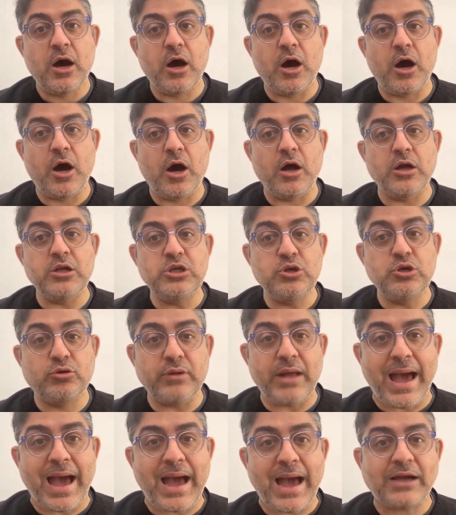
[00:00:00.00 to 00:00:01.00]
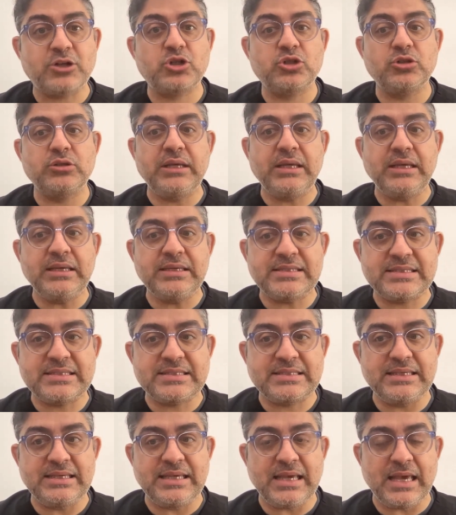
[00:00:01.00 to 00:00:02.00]
Uh, you could actually
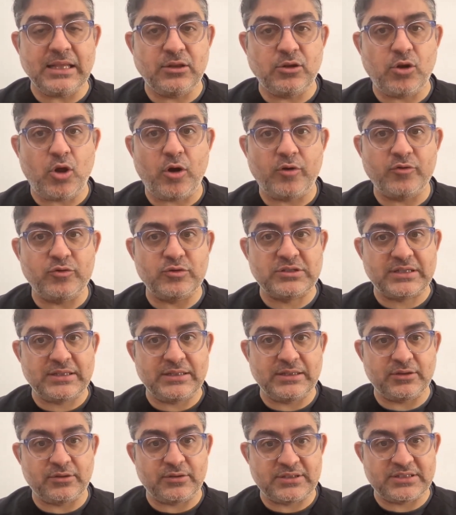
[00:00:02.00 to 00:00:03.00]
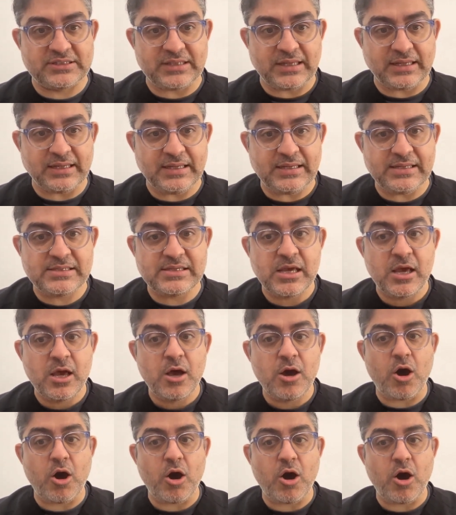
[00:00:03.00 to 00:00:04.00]
see a lot of those clinical studies
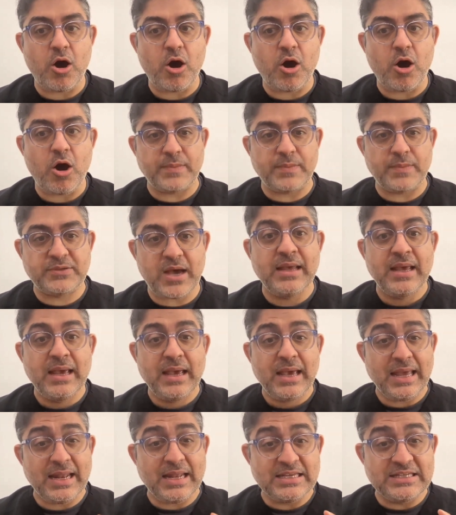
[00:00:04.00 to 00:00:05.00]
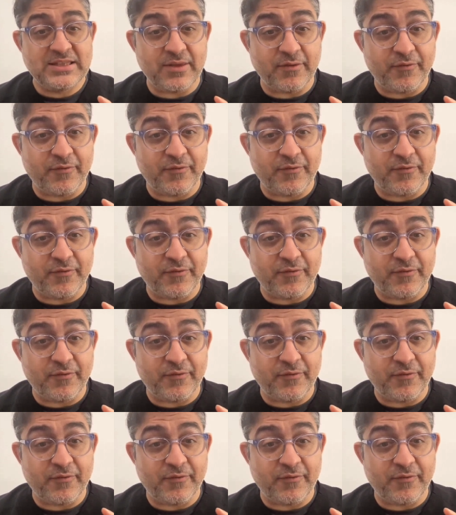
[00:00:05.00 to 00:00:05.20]
on the website.